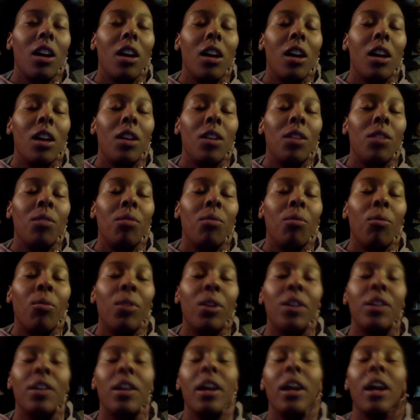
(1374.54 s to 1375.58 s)
And
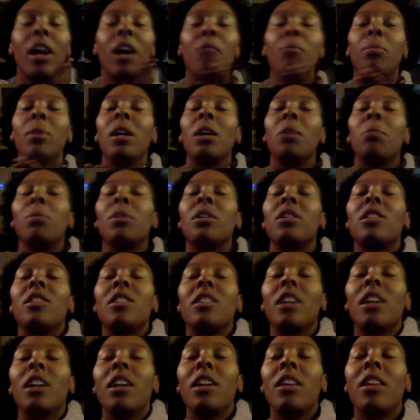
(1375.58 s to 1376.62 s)
one day I'll be able to
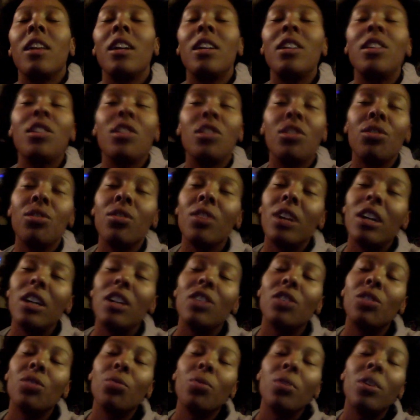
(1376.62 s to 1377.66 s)
say that to you
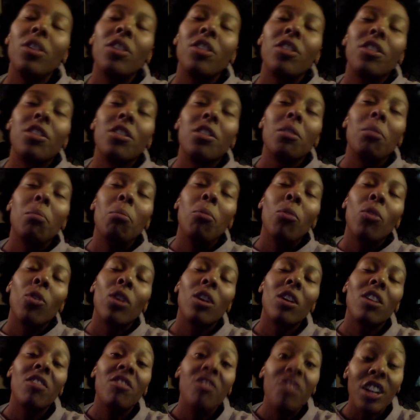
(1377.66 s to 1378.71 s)
guys with more
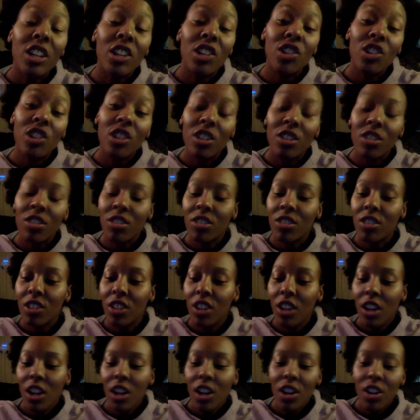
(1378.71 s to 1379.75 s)
conviction.
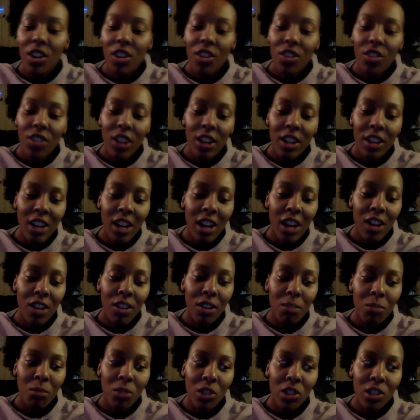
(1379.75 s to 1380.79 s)
Right now
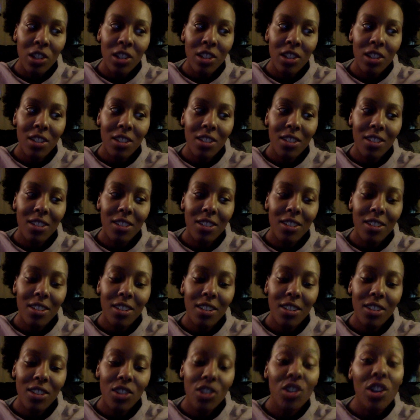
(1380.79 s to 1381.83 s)
I'm just
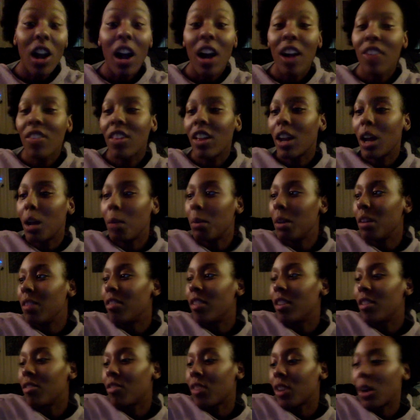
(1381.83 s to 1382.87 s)
shocked that I'm
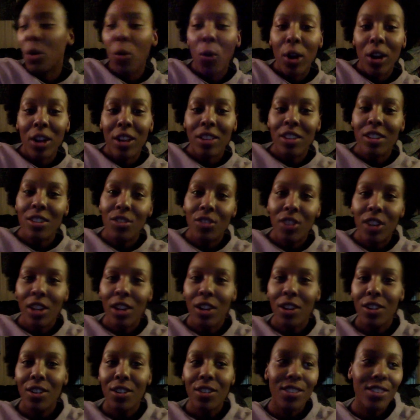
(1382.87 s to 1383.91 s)
even recording this video.
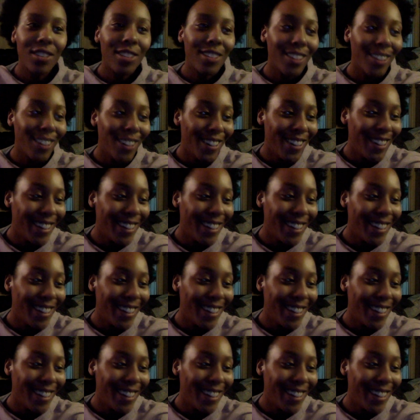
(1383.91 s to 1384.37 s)
So